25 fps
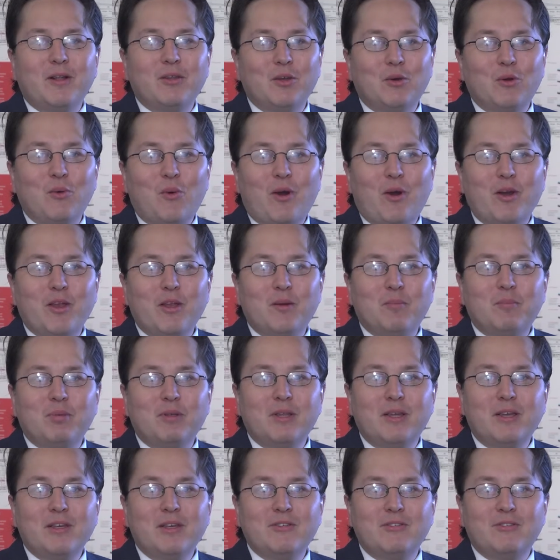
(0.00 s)
LaGuardia
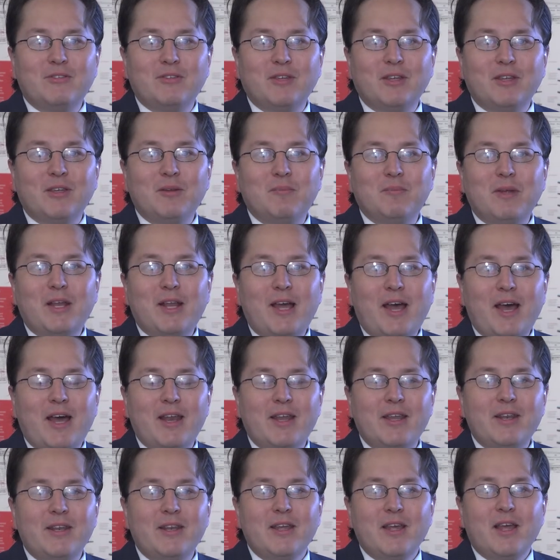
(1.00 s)
Place in
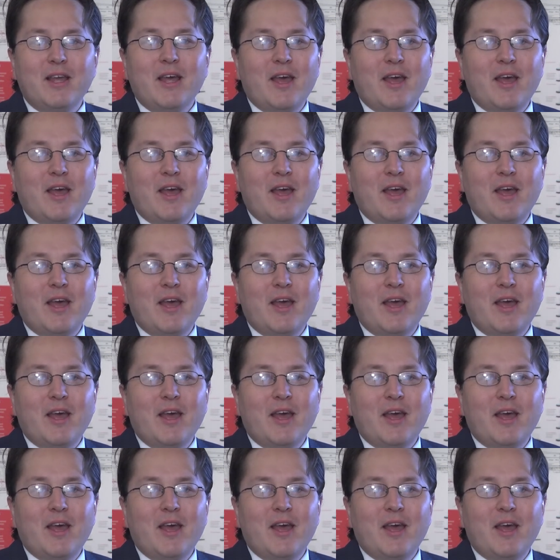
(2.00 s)
Manhattan,